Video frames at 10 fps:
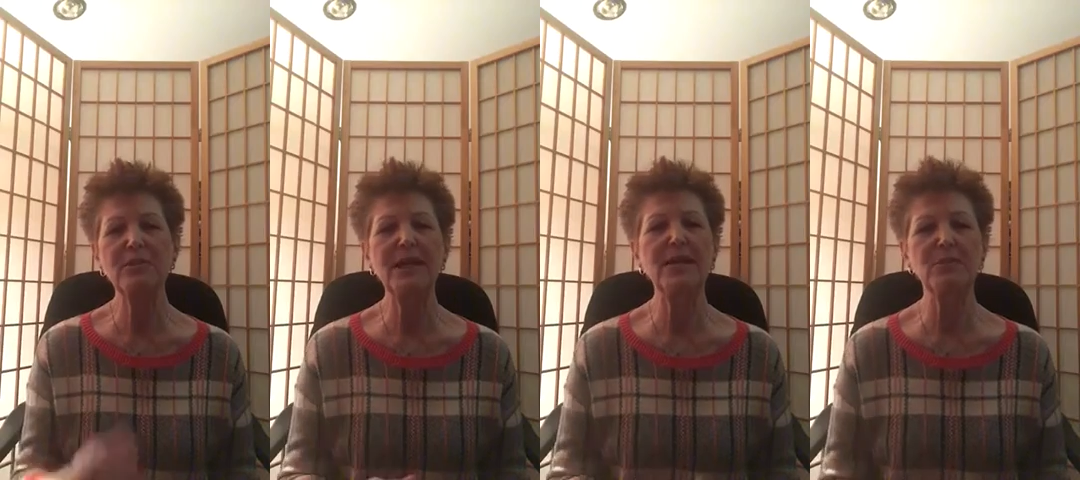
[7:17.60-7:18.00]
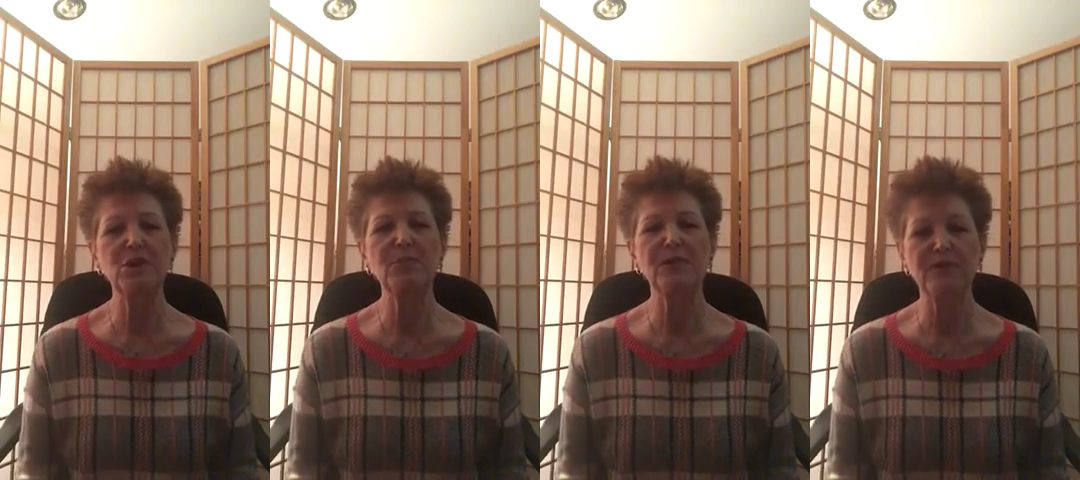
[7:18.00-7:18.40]

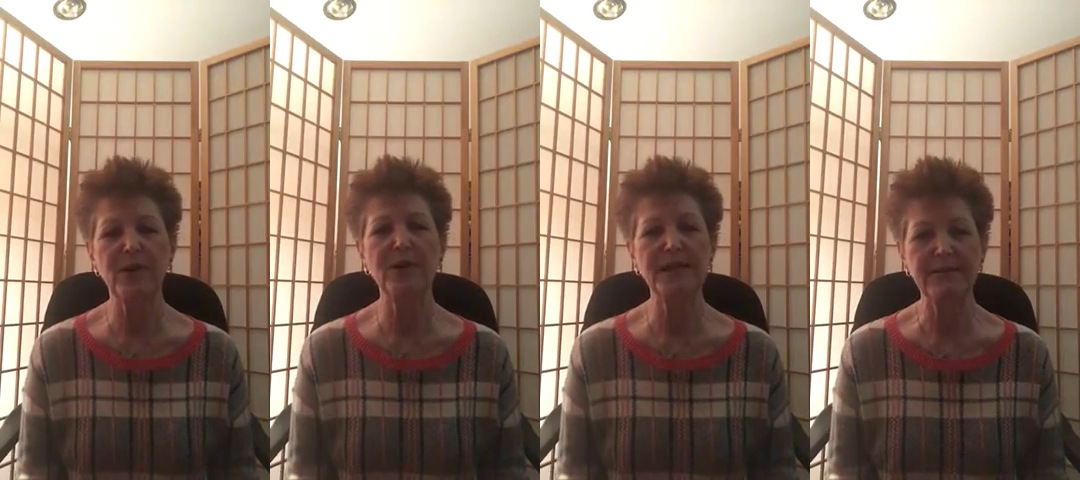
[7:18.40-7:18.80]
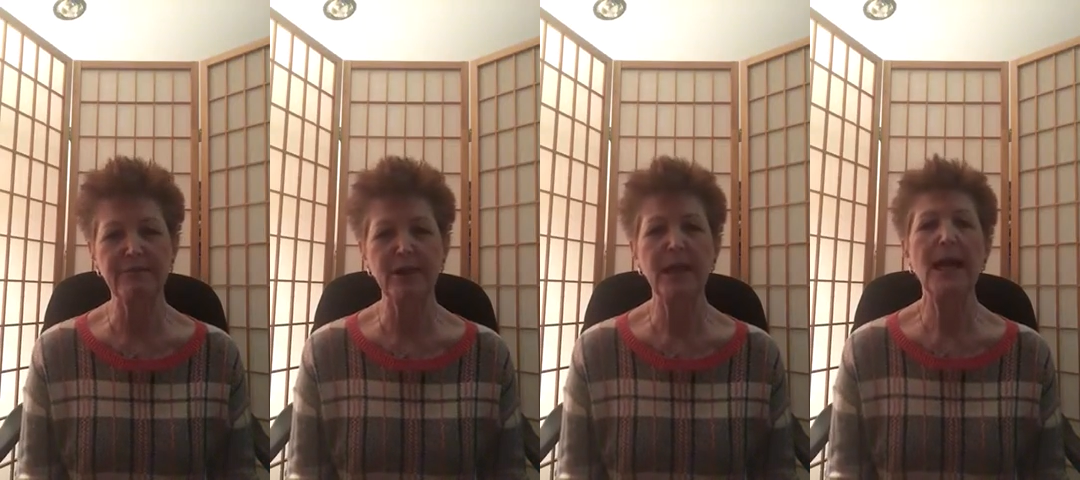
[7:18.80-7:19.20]
mediumship is very
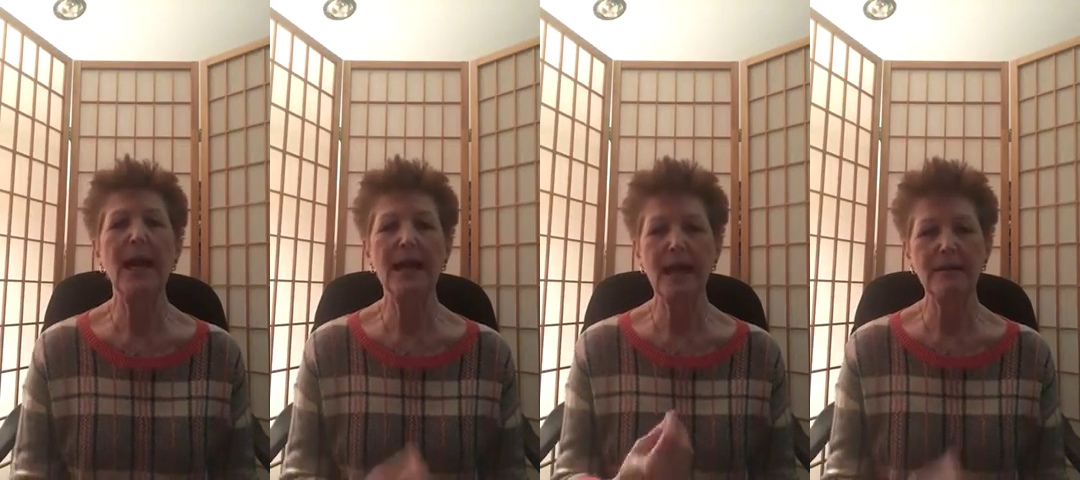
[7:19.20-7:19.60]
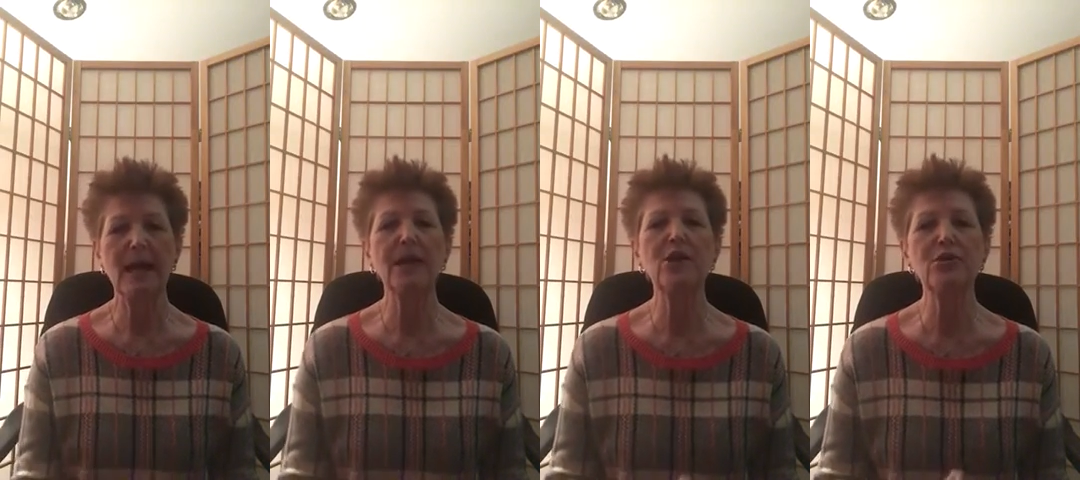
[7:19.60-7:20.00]
different, and I'd
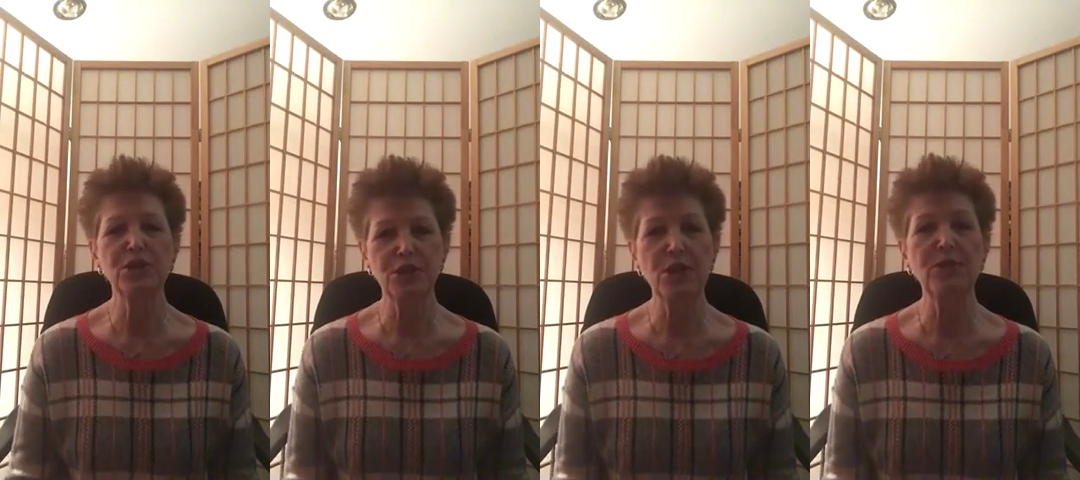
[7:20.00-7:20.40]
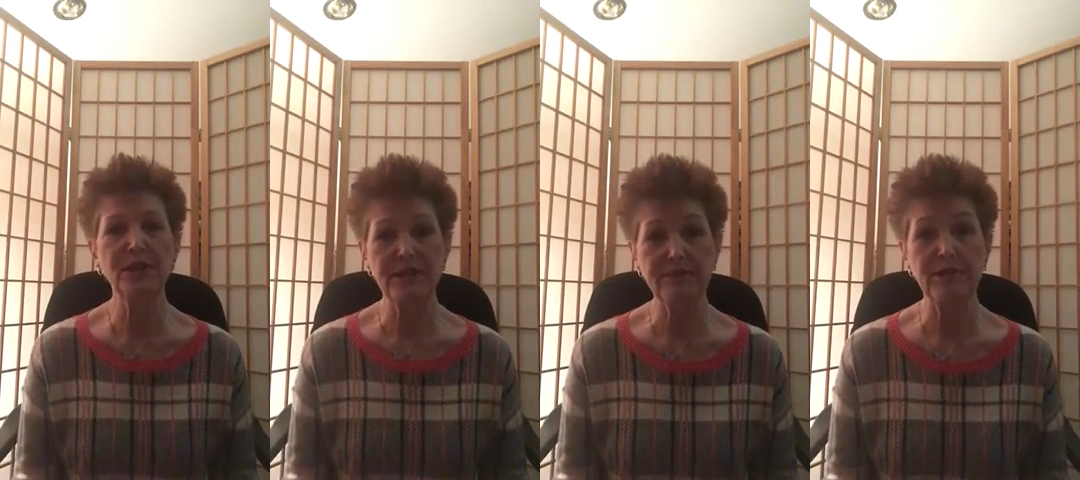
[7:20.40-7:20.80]
like you to know the
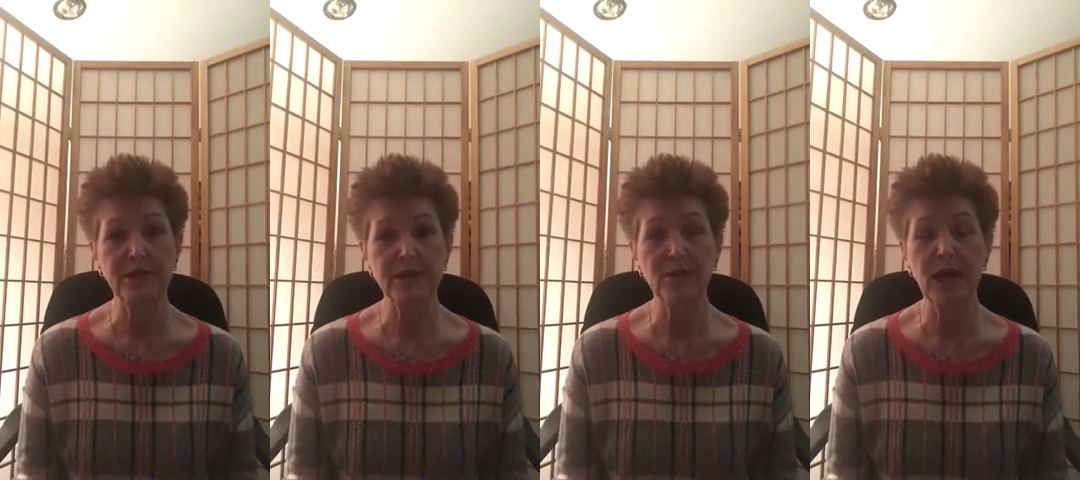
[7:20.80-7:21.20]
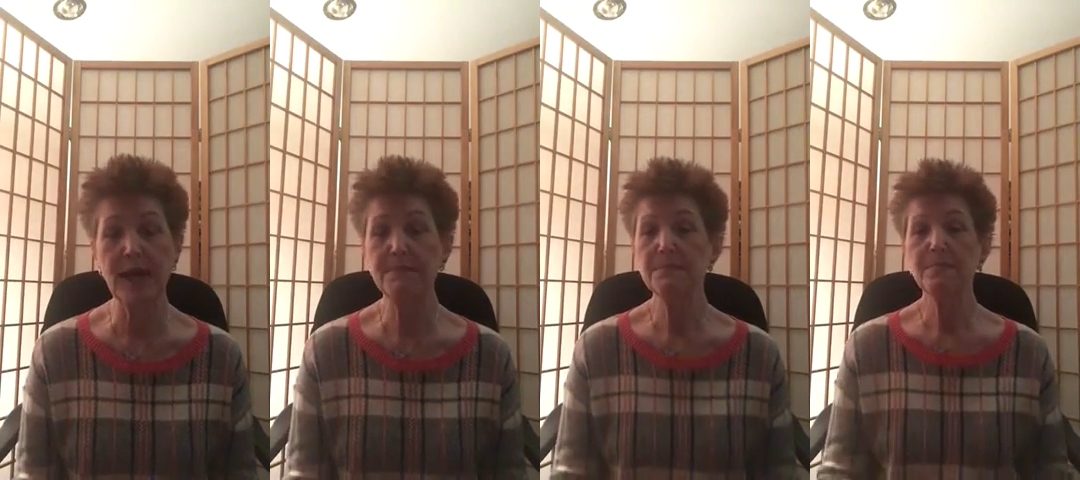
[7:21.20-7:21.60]
difference,
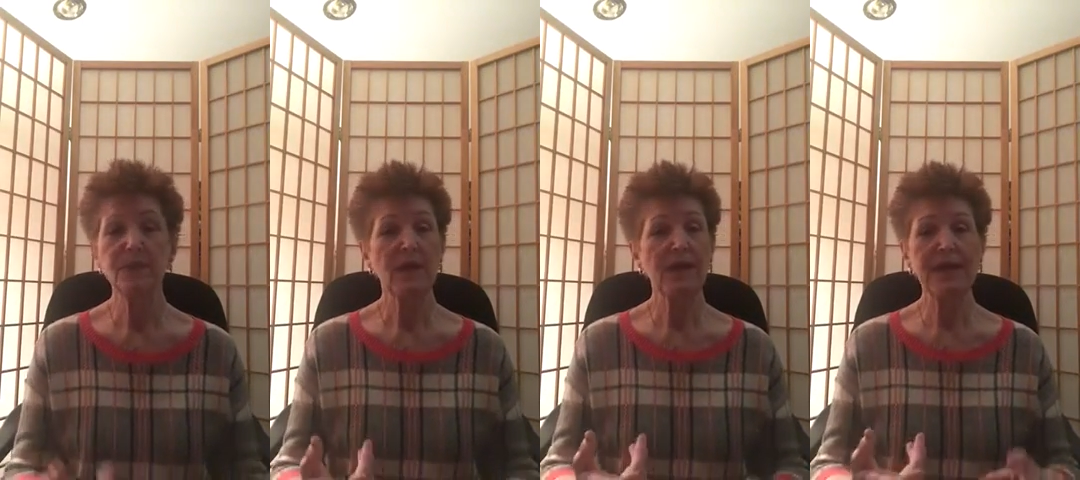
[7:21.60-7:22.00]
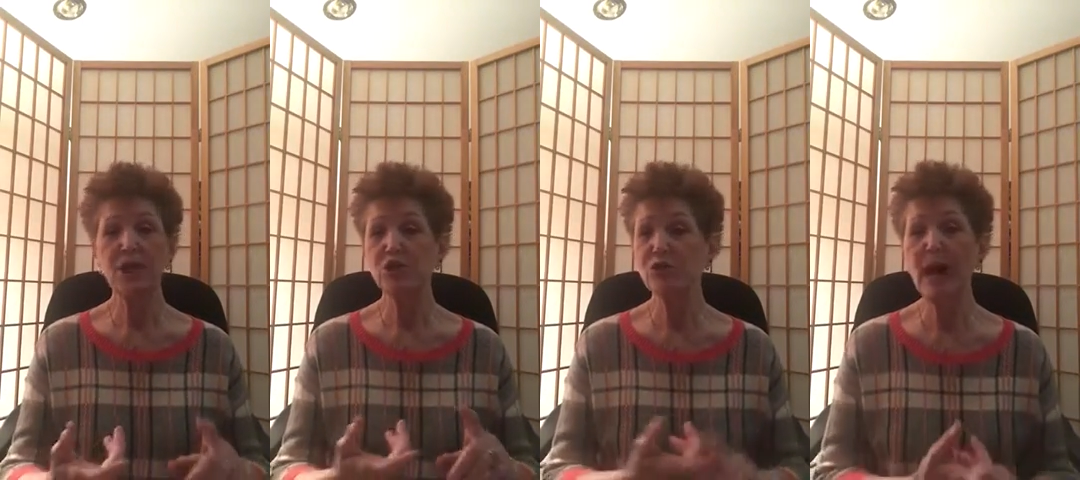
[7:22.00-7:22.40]
okay? They
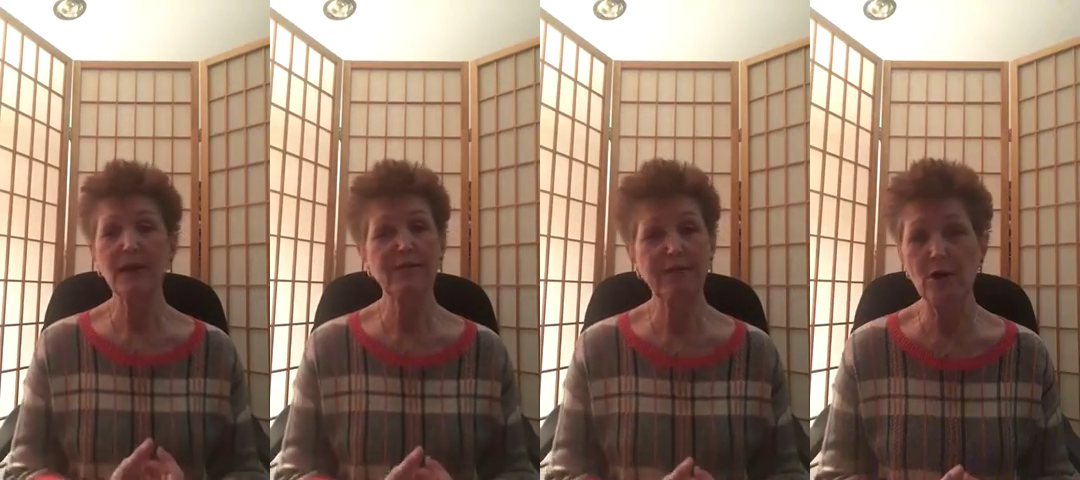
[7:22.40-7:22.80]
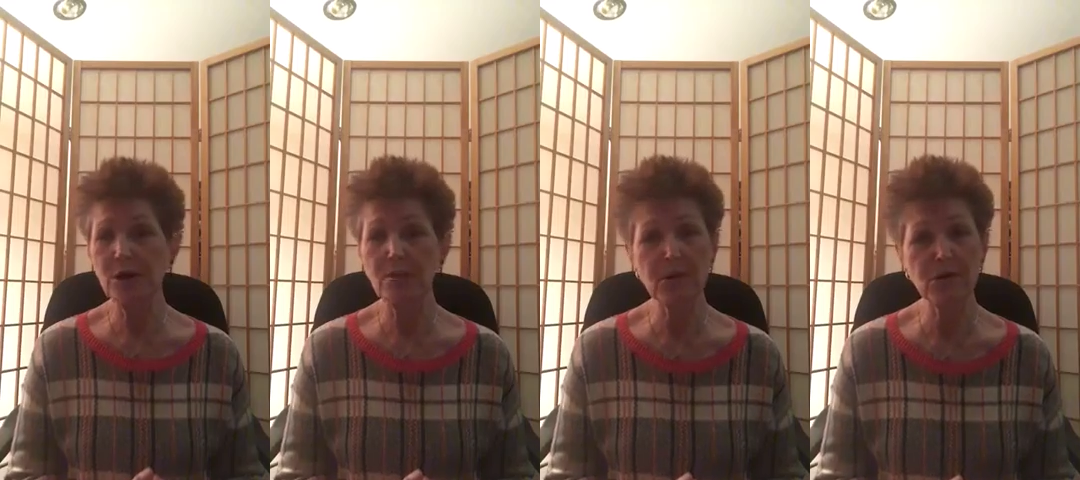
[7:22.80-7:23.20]
can track a phone
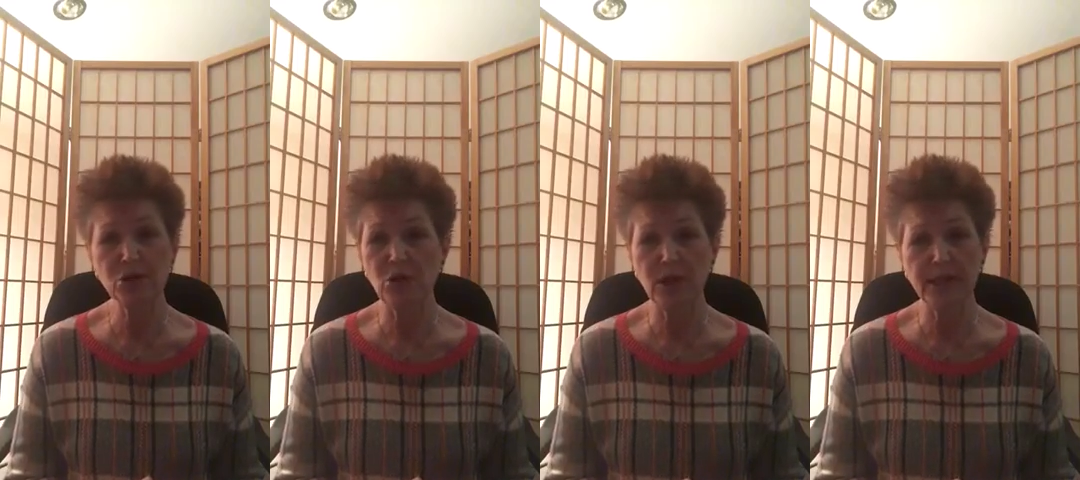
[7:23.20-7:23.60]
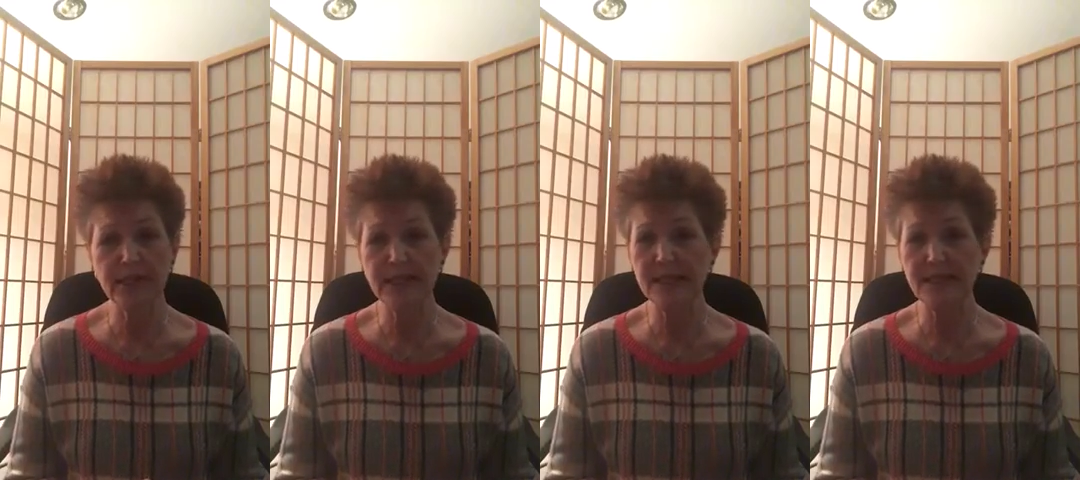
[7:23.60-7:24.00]
number, the
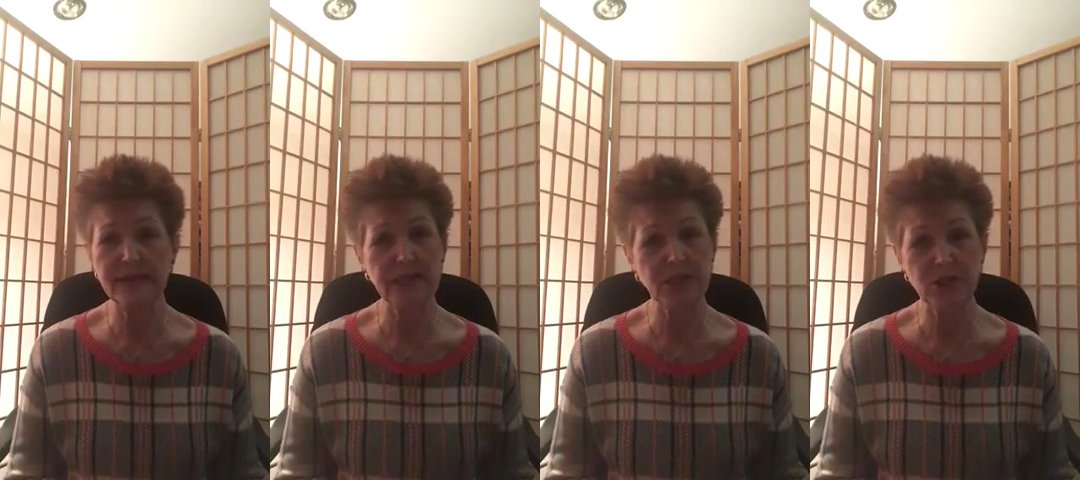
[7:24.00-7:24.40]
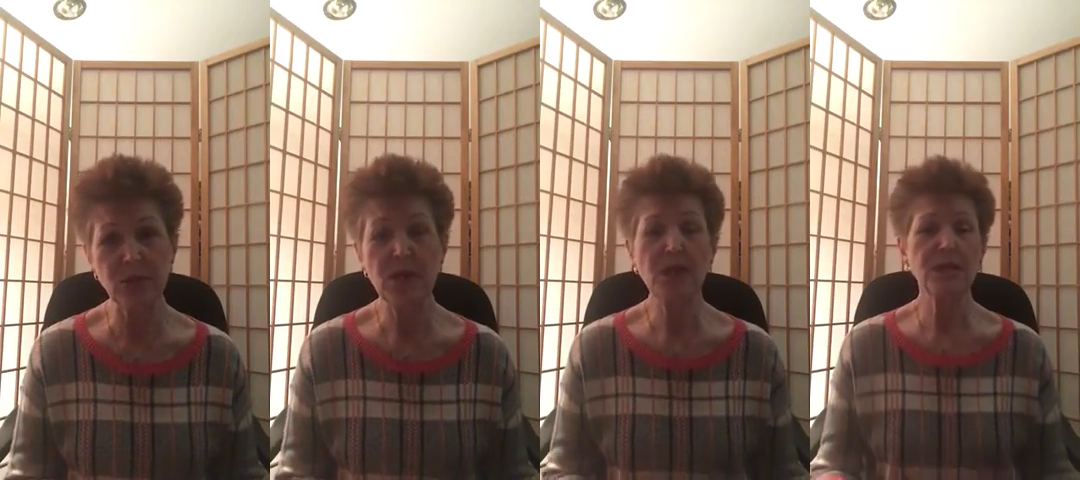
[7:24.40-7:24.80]
charlatans, and they
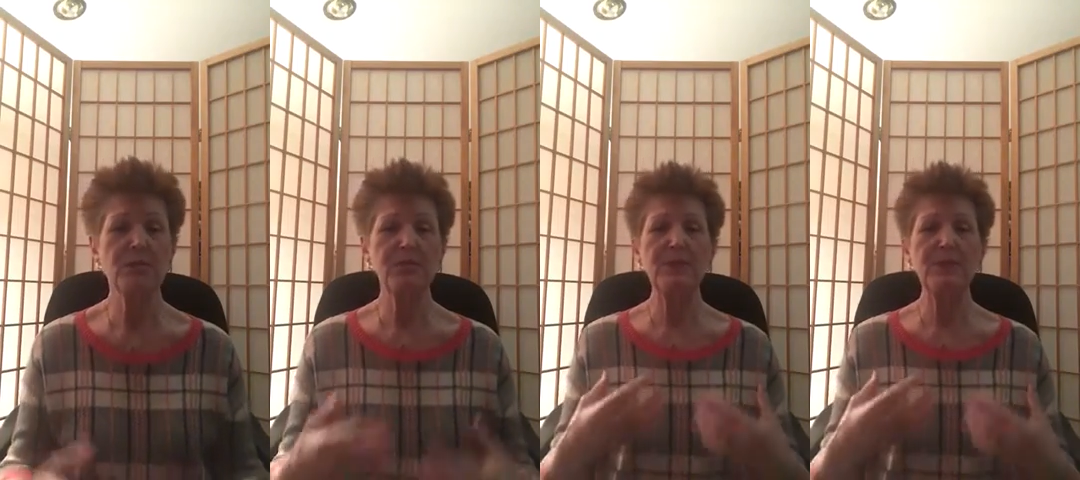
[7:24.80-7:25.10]
do. So when